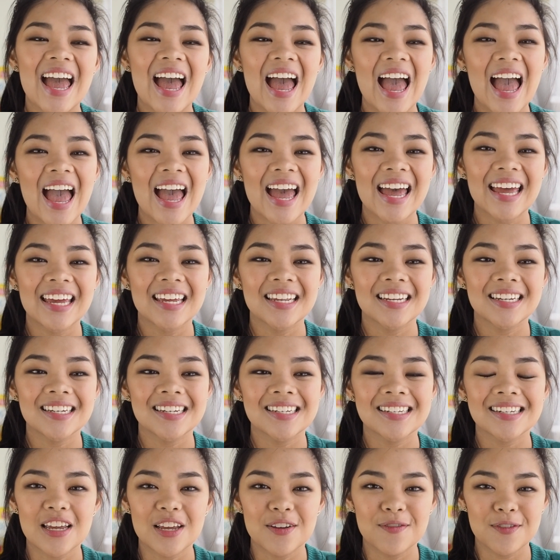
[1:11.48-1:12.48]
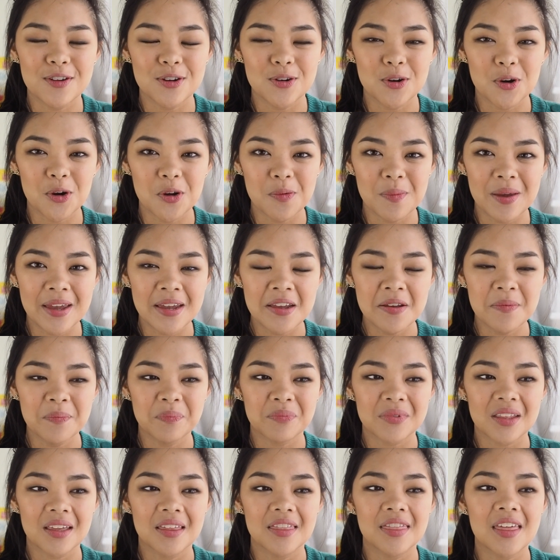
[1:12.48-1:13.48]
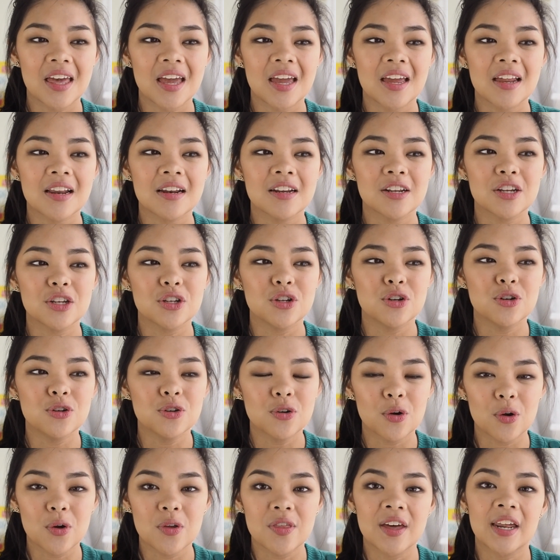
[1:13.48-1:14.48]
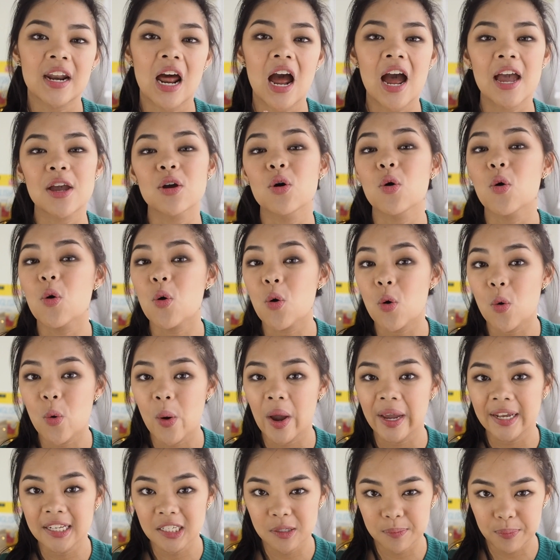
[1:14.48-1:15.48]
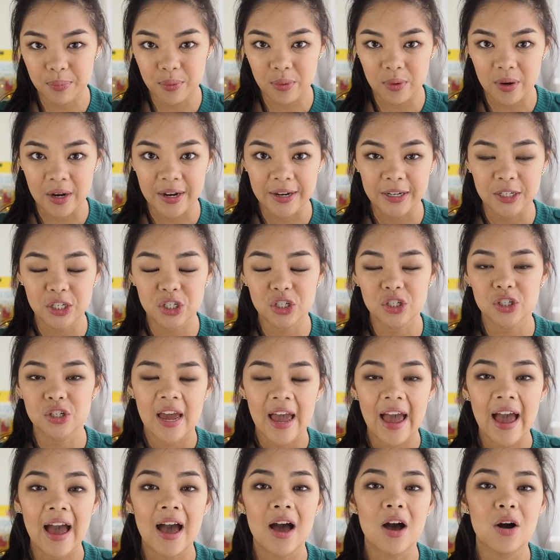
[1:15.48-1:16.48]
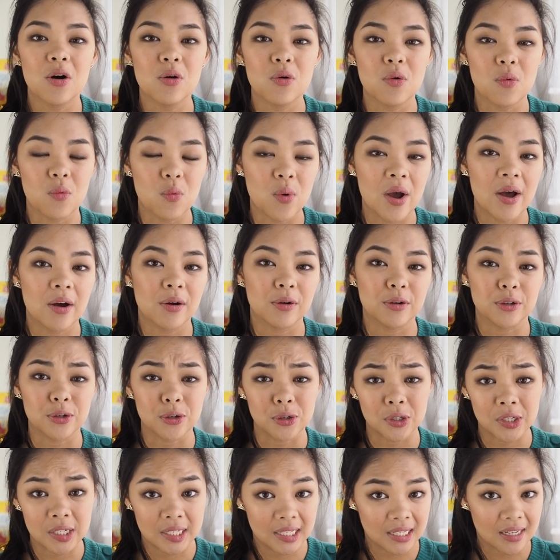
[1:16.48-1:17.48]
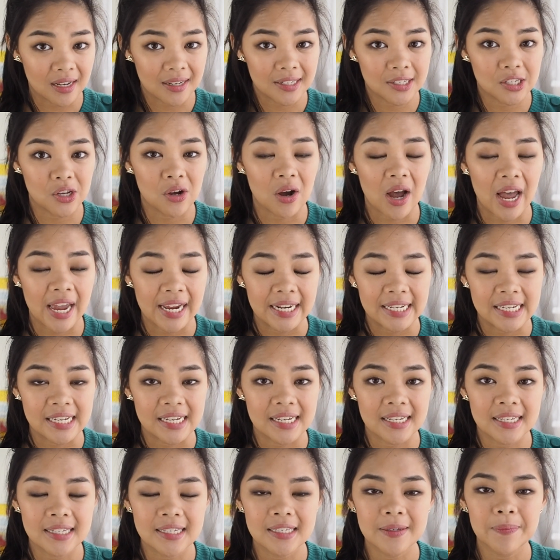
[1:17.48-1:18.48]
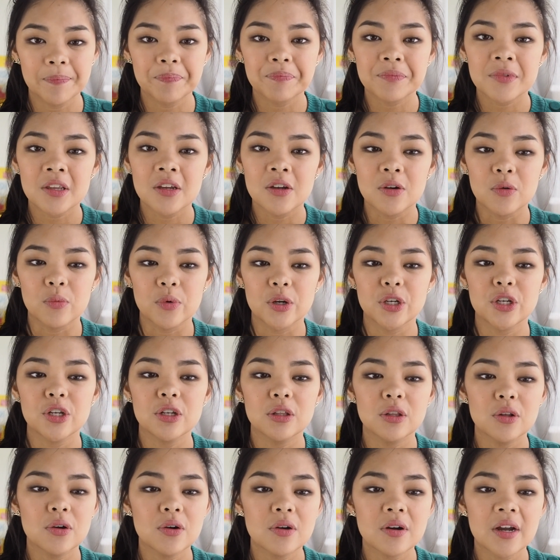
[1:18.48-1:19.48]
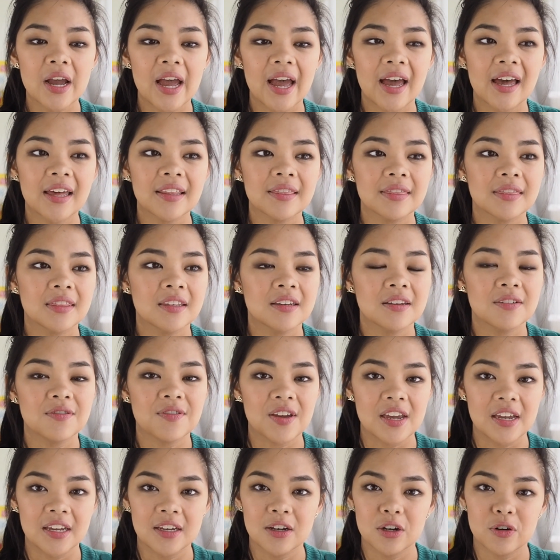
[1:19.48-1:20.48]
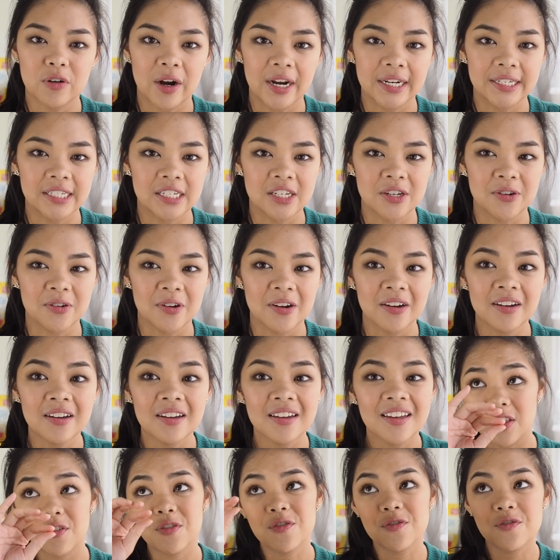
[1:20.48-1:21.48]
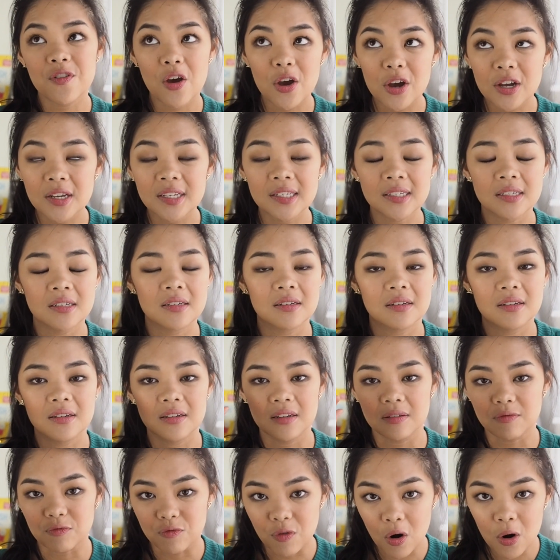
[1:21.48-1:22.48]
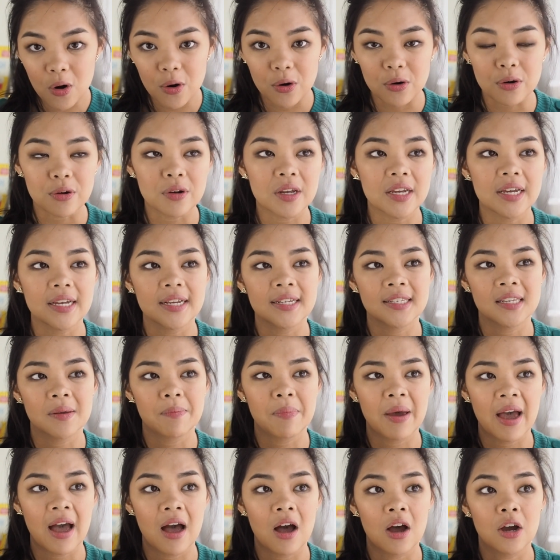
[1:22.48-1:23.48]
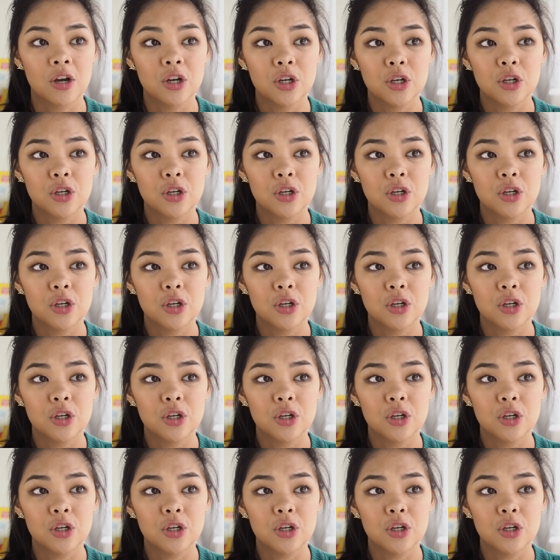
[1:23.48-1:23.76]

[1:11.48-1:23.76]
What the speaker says: And if you know me, then you know that I always preach how well you discuss your ideas. When you look at the VICA criteria, the first row is about